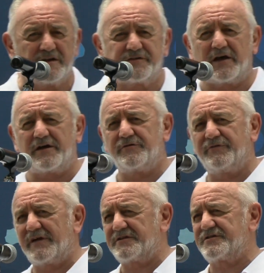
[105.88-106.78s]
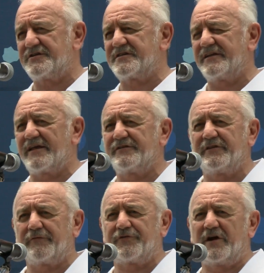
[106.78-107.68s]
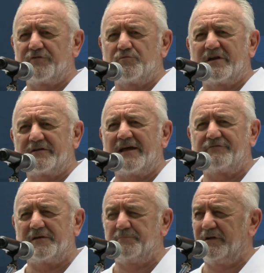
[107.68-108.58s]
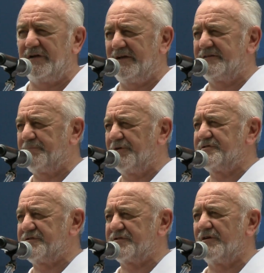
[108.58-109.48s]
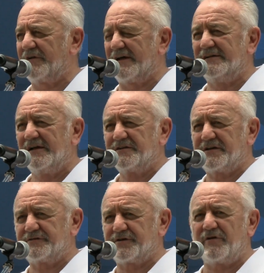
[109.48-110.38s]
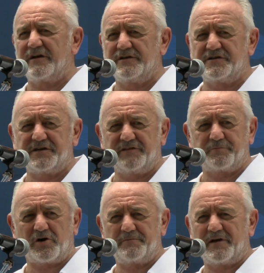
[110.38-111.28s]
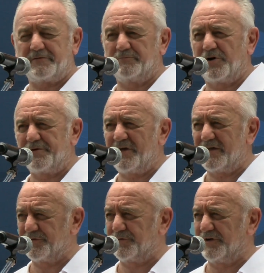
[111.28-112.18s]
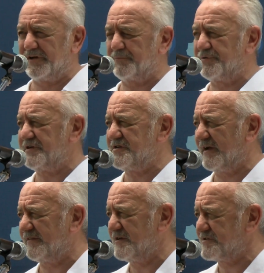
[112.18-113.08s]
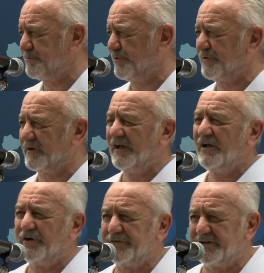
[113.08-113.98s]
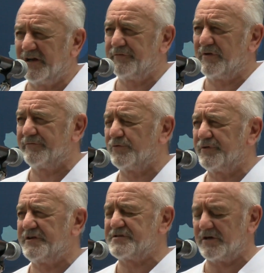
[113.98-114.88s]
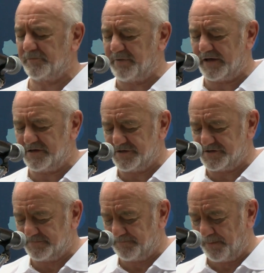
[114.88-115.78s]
so that's just another for everyone to have the ability to purchase solar. So it's a great initiative by MyBank, and we really appreciate their support on the delivering of all these solar packages.